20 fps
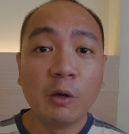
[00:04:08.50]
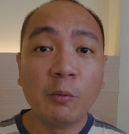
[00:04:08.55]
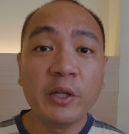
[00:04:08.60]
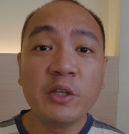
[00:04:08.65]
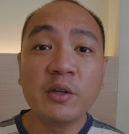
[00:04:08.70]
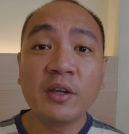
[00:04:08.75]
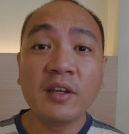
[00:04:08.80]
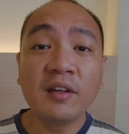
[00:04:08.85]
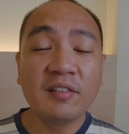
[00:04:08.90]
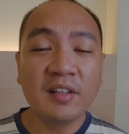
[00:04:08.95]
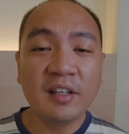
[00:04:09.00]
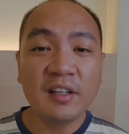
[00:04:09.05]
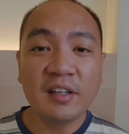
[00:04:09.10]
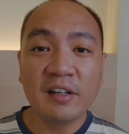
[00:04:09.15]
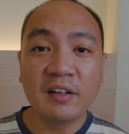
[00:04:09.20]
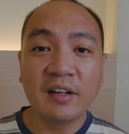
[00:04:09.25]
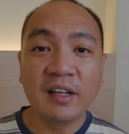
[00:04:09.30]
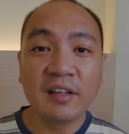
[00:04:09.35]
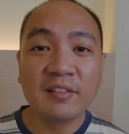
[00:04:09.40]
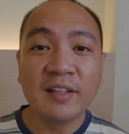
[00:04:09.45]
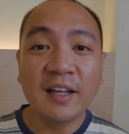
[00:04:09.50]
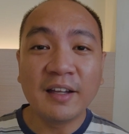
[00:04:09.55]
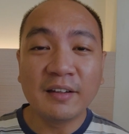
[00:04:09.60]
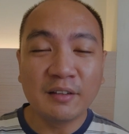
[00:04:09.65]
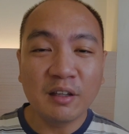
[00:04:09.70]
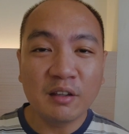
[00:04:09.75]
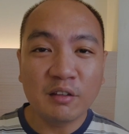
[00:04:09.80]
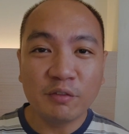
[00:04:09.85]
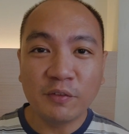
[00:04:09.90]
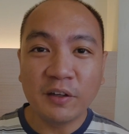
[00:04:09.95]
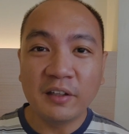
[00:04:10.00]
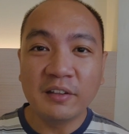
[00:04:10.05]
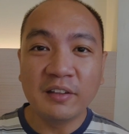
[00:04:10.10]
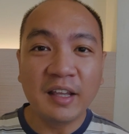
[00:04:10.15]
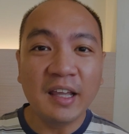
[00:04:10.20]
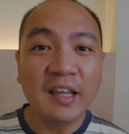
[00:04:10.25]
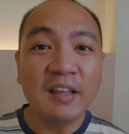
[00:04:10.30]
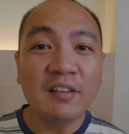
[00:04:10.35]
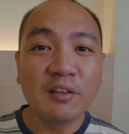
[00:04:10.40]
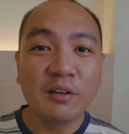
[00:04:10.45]
Now, what you can see here is that this fund
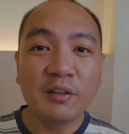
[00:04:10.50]
is